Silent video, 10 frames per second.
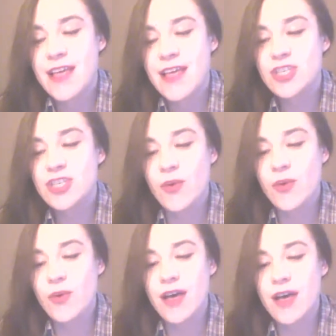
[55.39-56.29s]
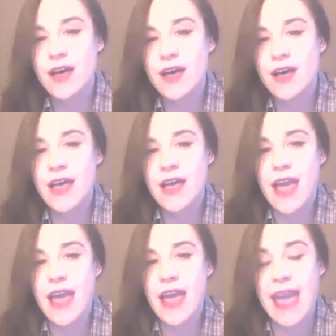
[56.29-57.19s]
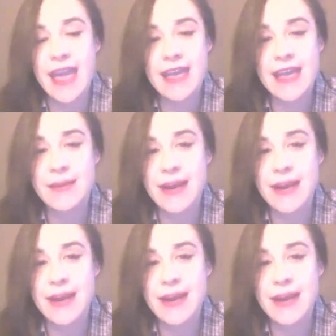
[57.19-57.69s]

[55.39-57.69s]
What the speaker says: Jonah and